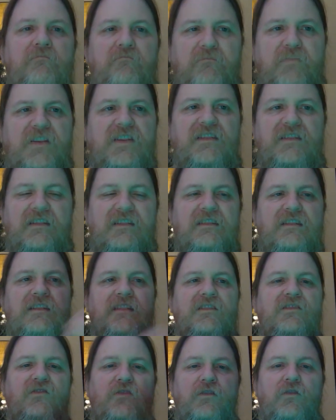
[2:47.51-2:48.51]

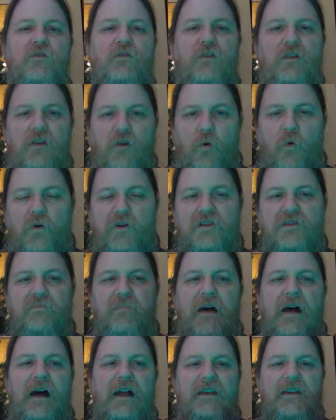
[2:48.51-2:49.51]
businesses
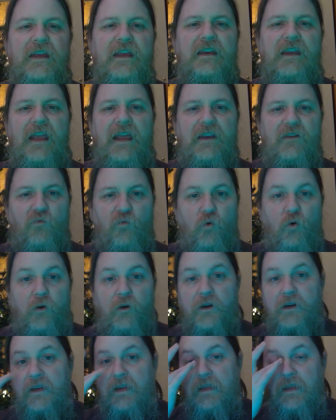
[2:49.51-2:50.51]
correspond and
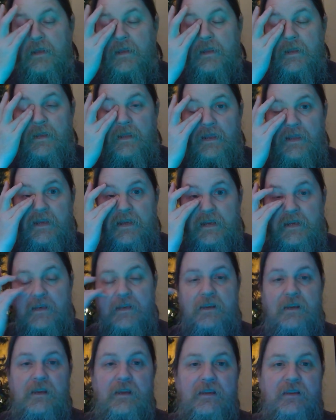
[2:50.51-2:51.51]
work
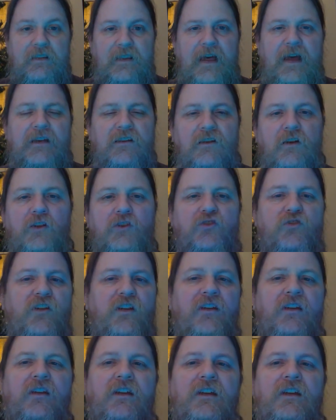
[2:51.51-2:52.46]
in that country.